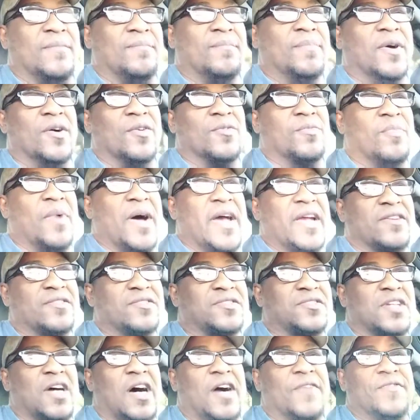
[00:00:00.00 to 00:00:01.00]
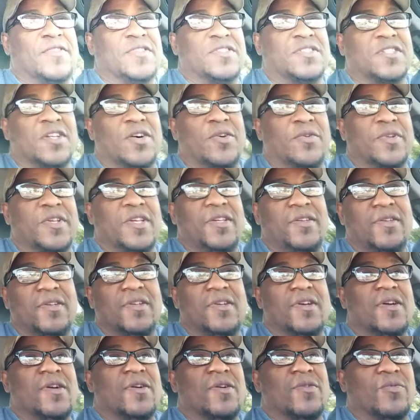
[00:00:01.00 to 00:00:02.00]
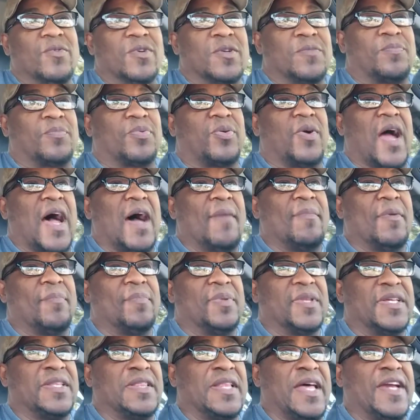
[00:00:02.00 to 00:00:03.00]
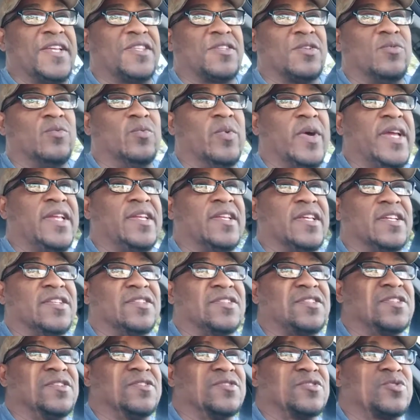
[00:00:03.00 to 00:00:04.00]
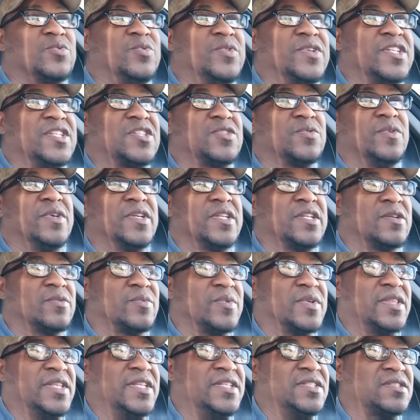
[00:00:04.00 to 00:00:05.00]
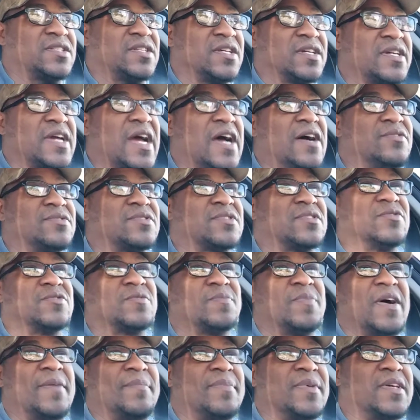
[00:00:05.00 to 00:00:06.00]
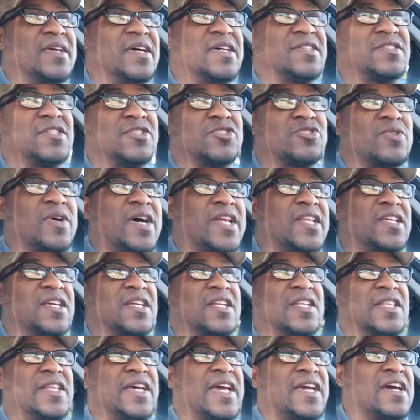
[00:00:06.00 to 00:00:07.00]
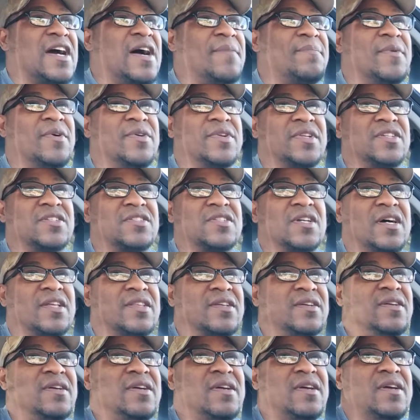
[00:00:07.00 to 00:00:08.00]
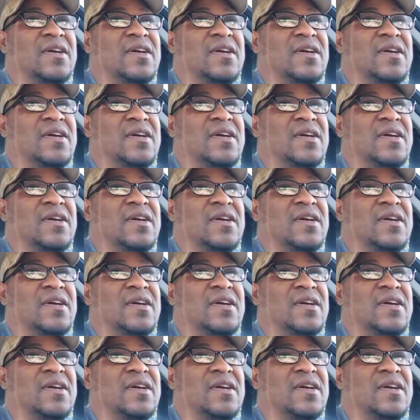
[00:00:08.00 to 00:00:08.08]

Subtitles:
both Microsoft and Sony would probably like to wait until 2020 to release their consoles, but because they're trying to get a leg up on each other,